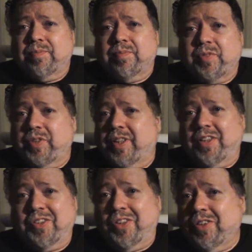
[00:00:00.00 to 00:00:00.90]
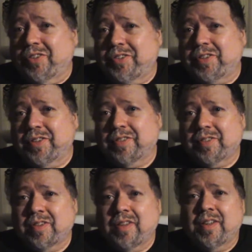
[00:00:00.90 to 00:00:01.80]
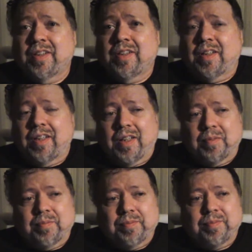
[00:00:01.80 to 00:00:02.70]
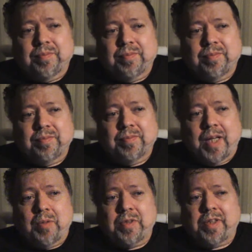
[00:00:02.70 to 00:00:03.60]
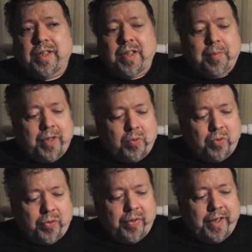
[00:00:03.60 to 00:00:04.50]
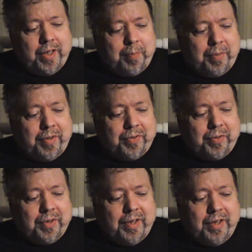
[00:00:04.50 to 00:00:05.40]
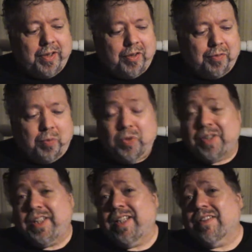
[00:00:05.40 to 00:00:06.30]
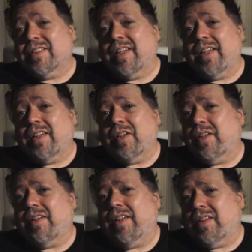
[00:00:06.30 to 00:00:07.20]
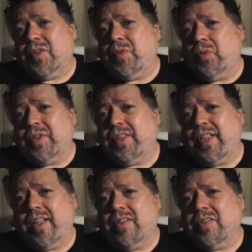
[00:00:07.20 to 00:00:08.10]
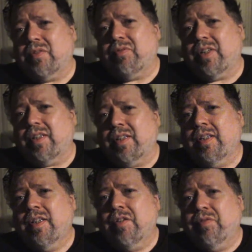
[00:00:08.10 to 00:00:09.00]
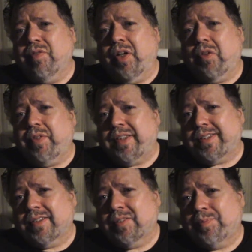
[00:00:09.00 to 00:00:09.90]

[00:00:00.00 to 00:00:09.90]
You can indulge. I was thinking about ordering up a 13-ounce or 14-ounce can. I think it's 14 ounce of Velvet.